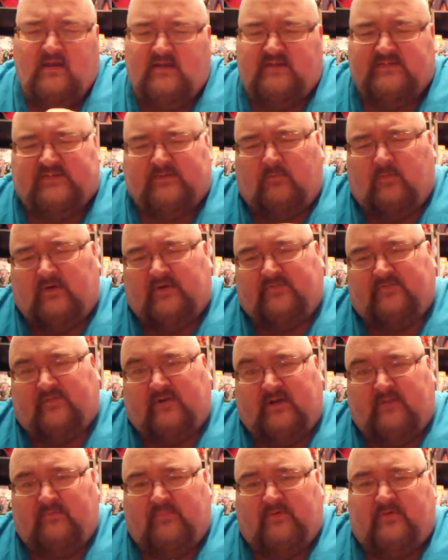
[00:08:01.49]
seen one
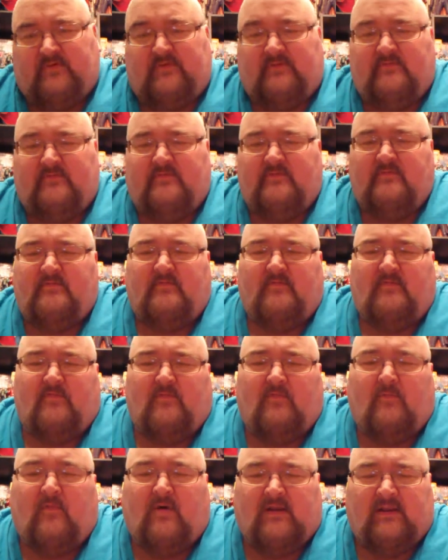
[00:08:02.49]
friend put
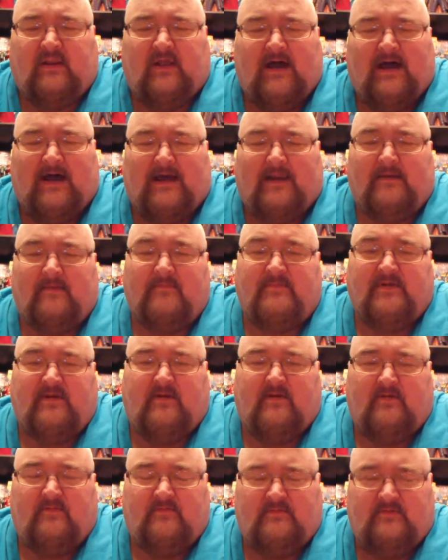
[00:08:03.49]
one line, you
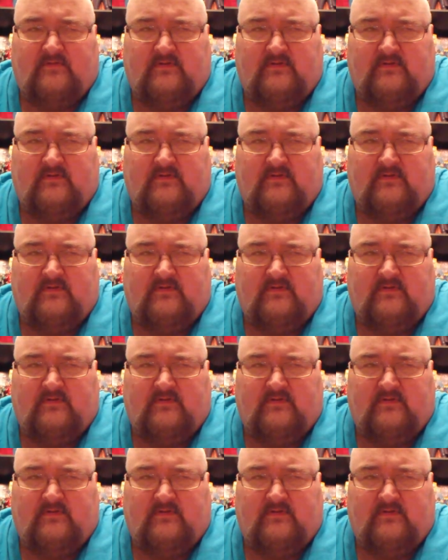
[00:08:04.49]
know,